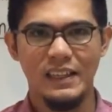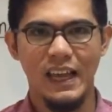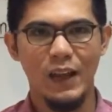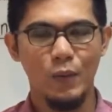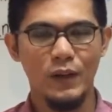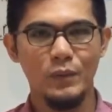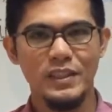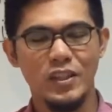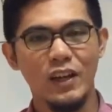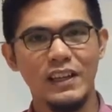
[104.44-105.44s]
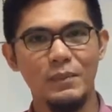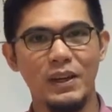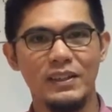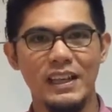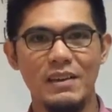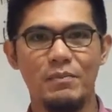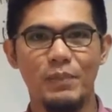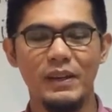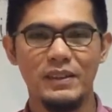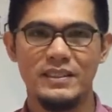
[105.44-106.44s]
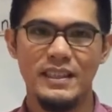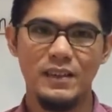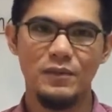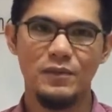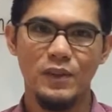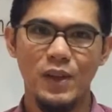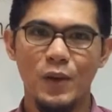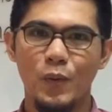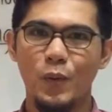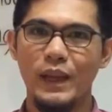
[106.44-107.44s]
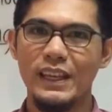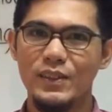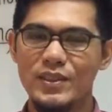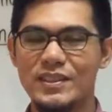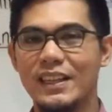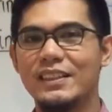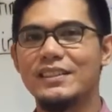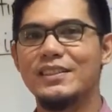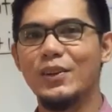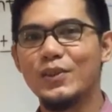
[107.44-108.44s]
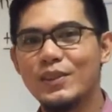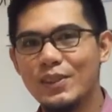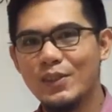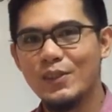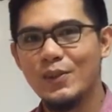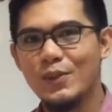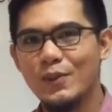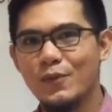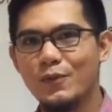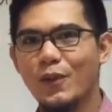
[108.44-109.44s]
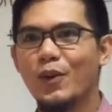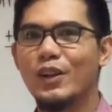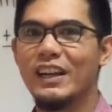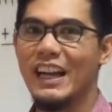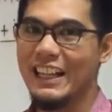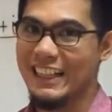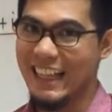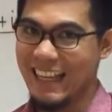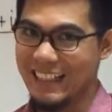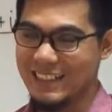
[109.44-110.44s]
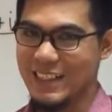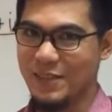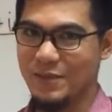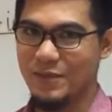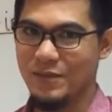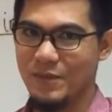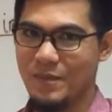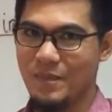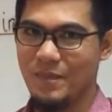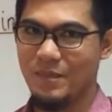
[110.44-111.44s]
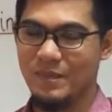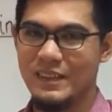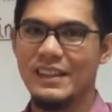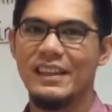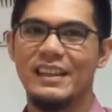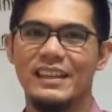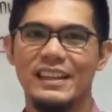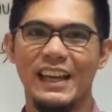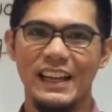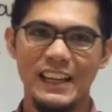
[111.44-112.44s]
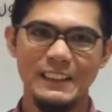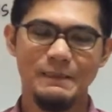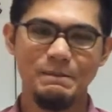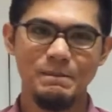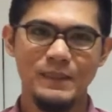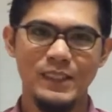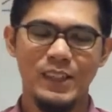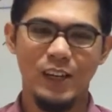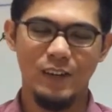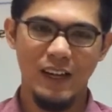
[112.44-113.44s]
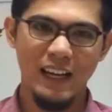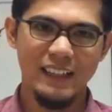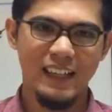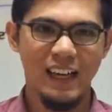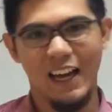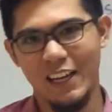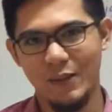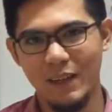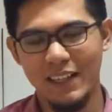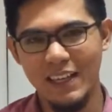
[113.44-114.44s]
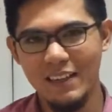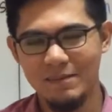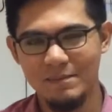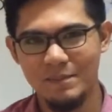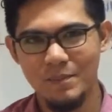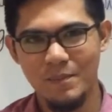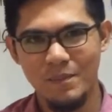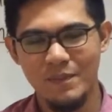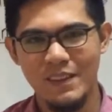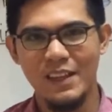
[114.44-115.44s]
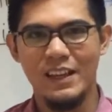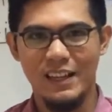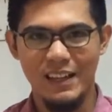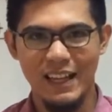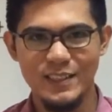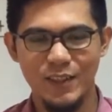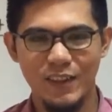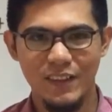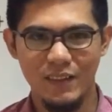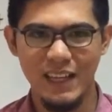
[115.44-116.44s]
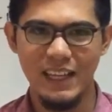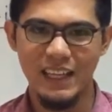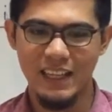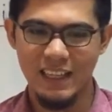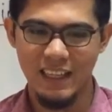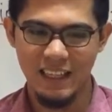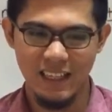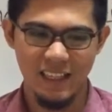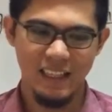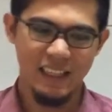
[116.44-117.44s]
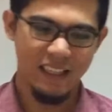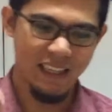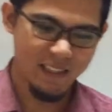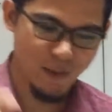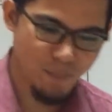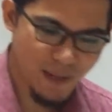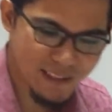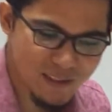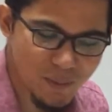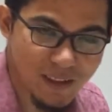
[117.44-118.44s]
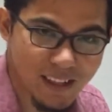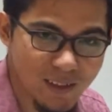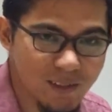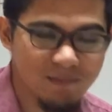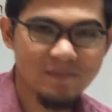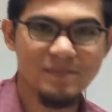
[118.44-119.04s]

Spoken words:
And when we talk about imperative, we use don't for negative. Got it? Alright, are you ready? Lesson 3. Get your pens with you.